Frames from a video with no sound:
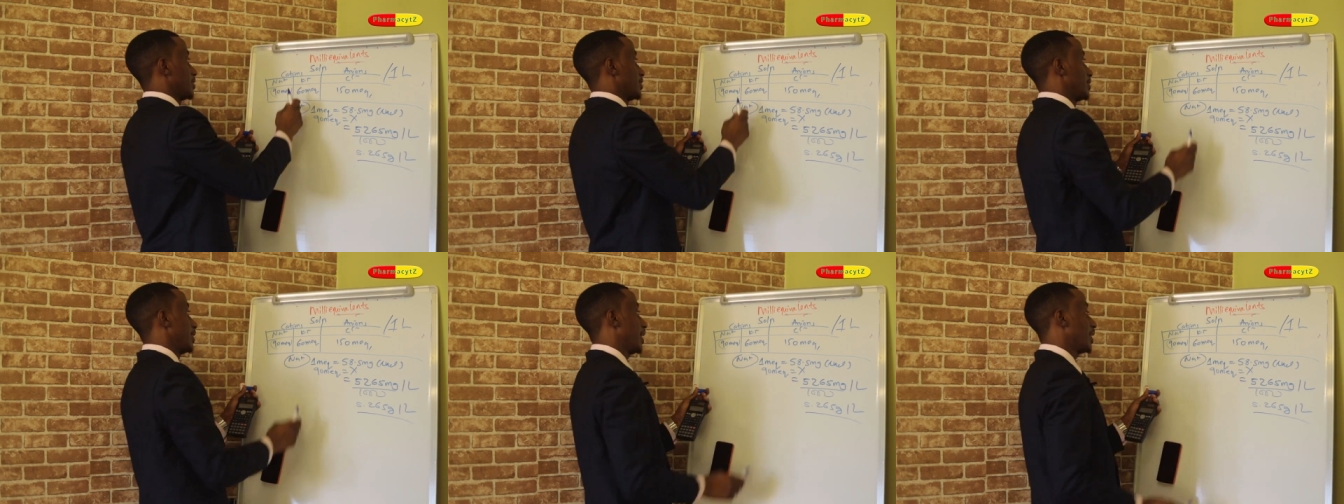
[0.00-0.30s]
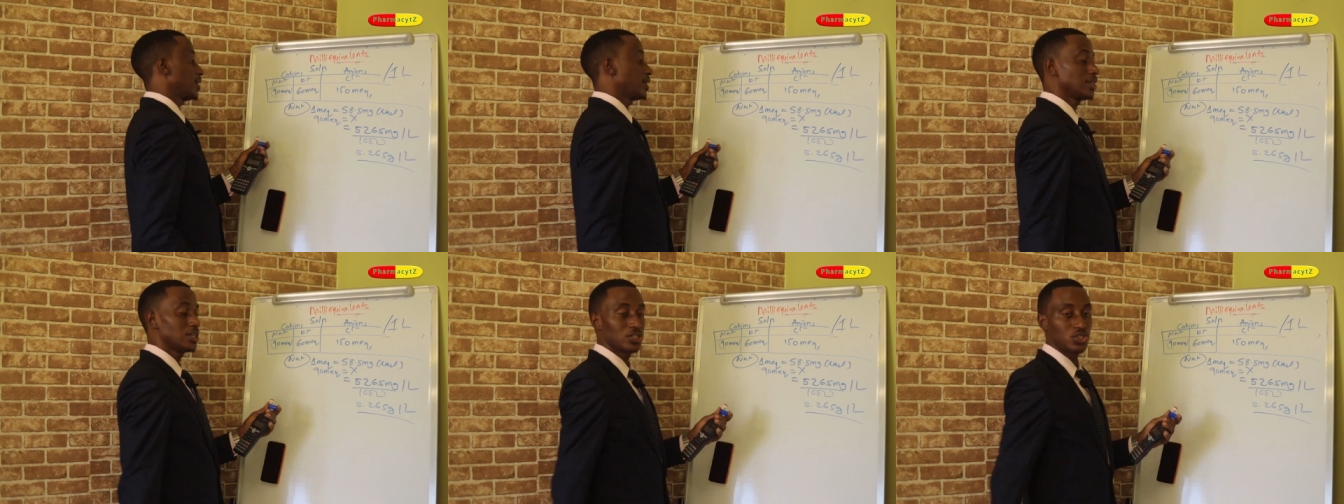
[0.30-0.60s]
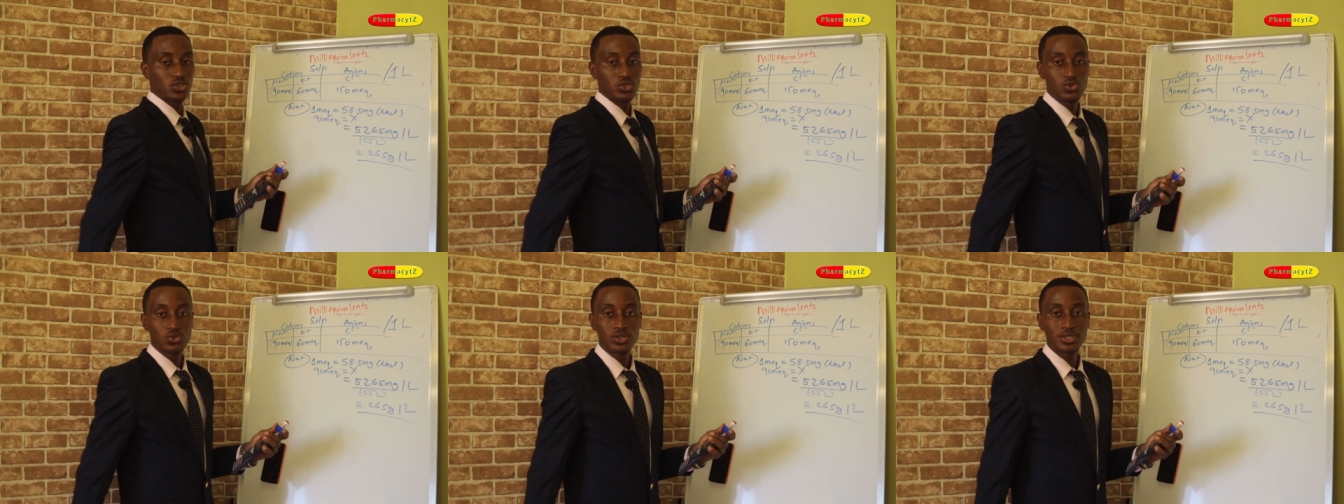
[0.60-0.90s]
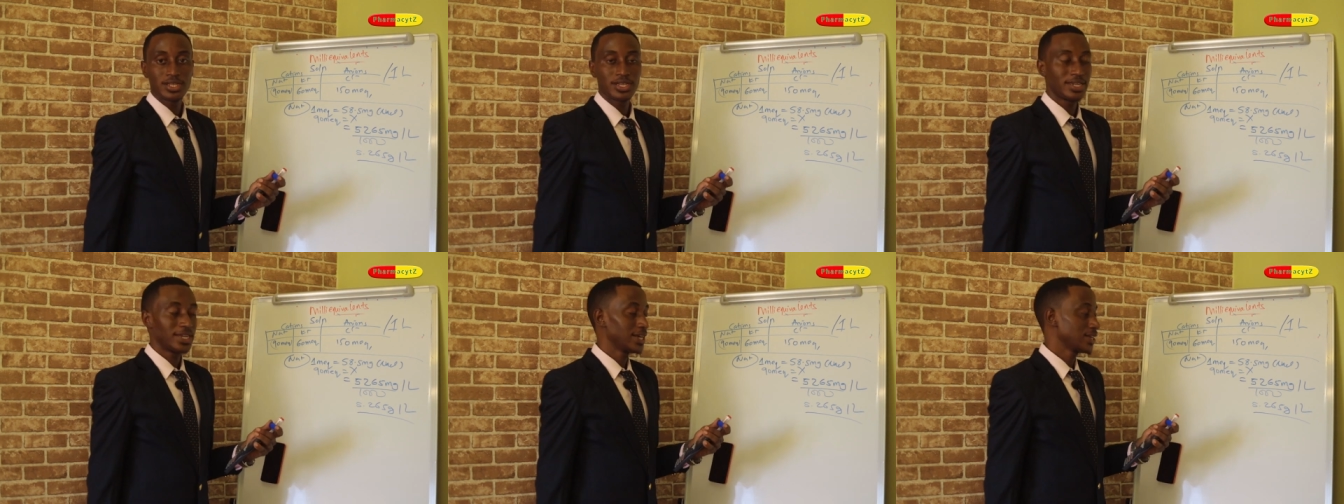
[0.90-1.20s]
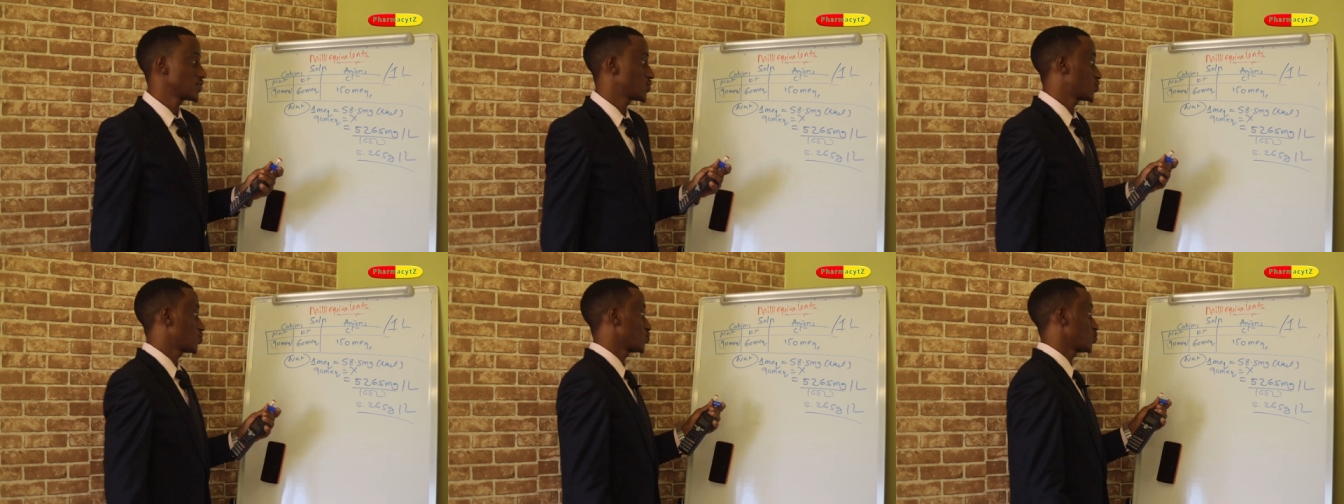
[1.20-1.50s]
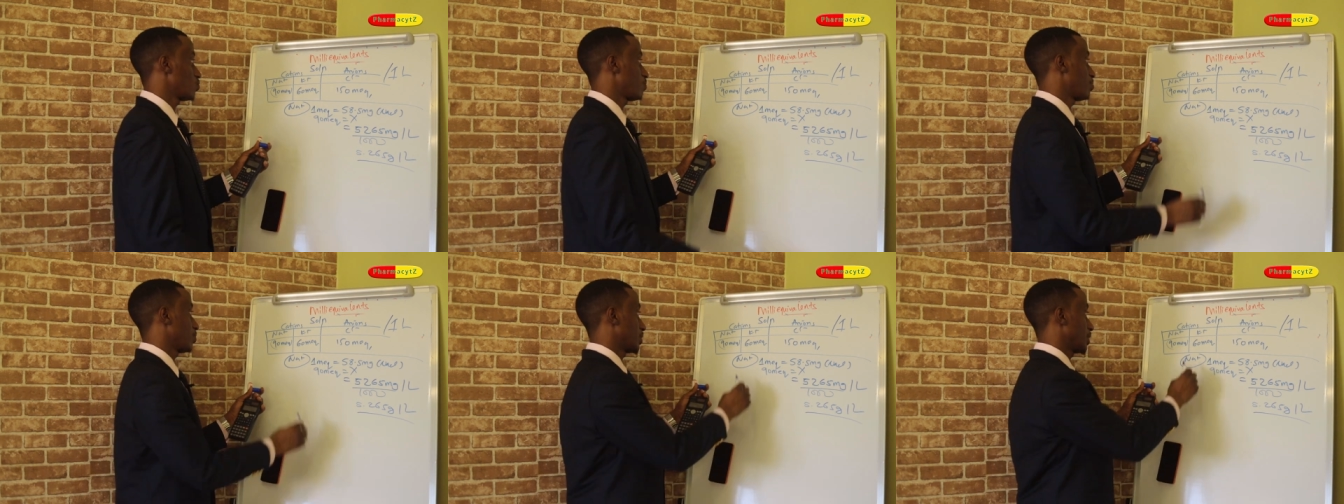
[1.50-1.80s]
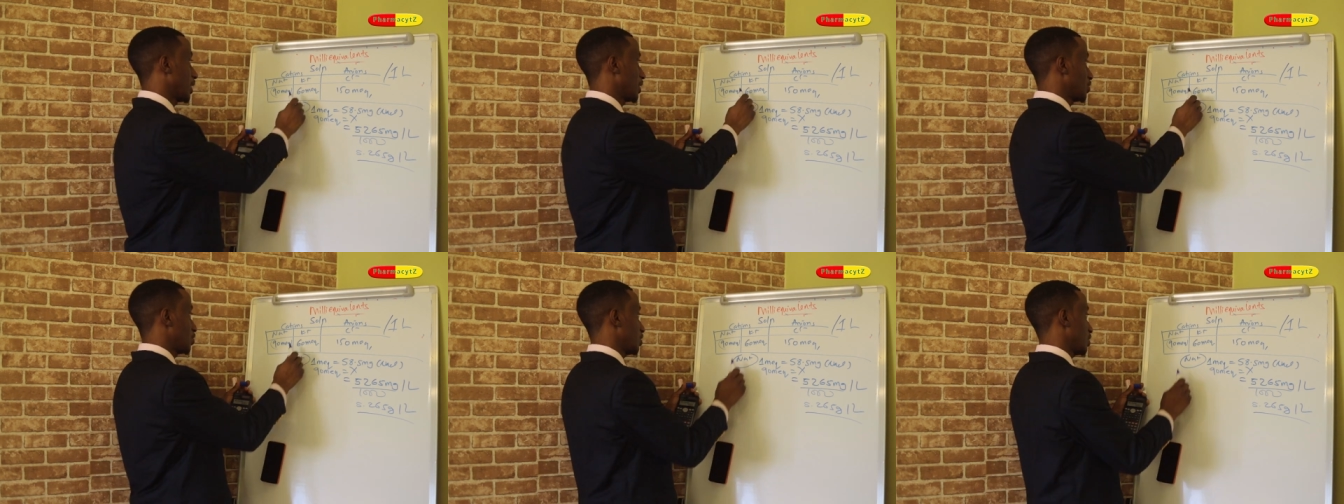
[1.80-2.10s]
Then you do the next to
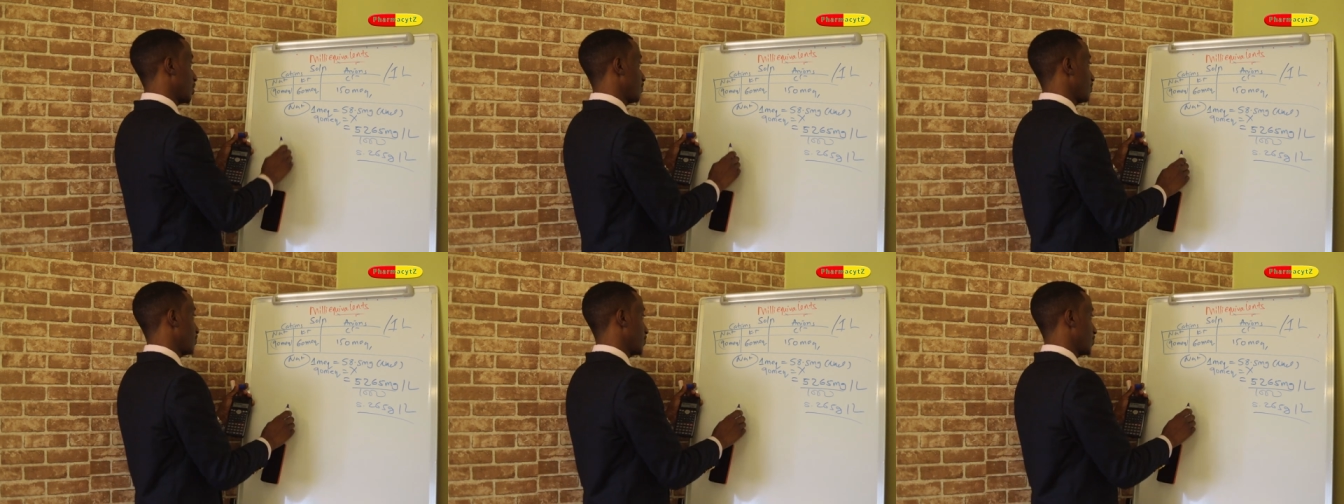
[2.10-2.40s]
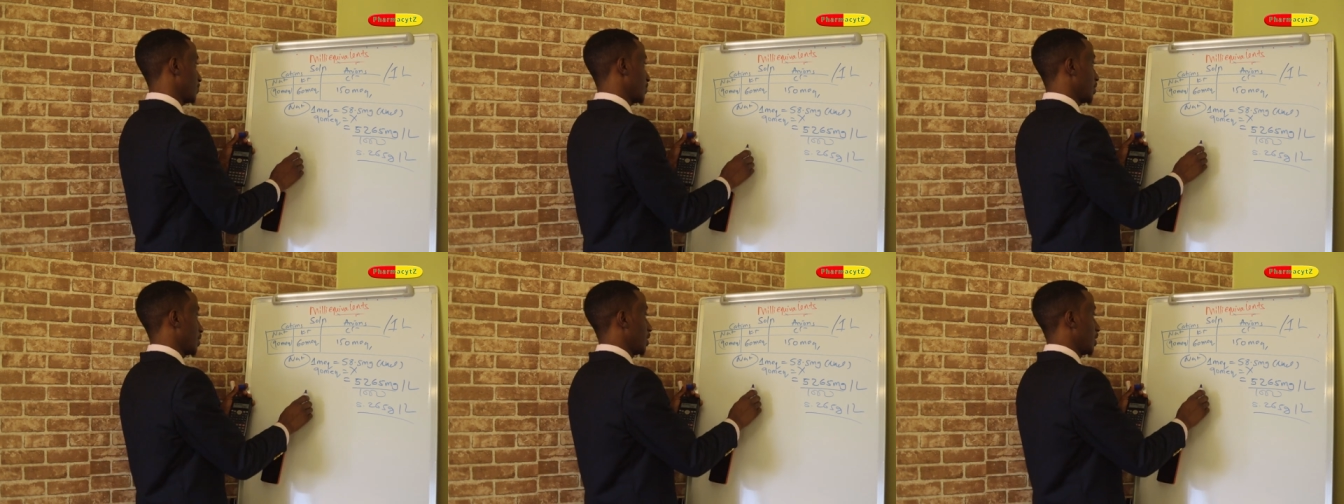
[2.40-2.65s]
potassium.